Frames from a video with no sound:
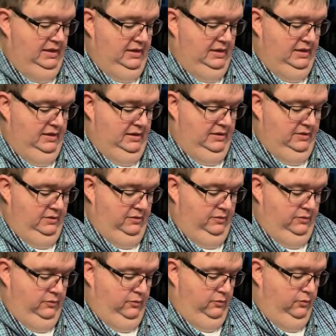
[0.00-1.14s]

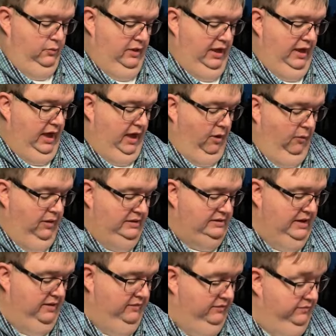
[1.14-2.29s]
somebody. We
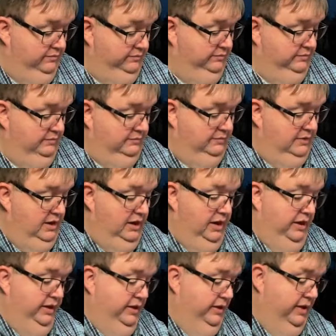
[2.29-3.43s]
always have an
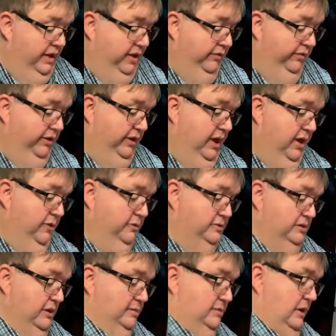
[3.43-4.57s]
onion on the go
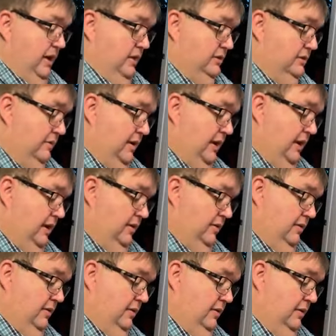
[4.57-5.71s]
seems like to me.
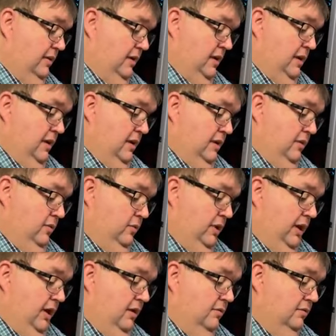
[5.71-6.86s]

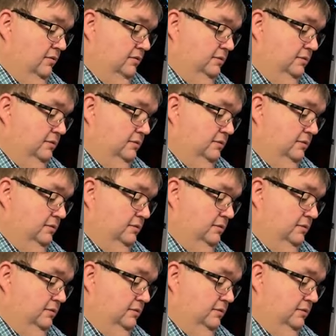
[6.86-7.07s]
We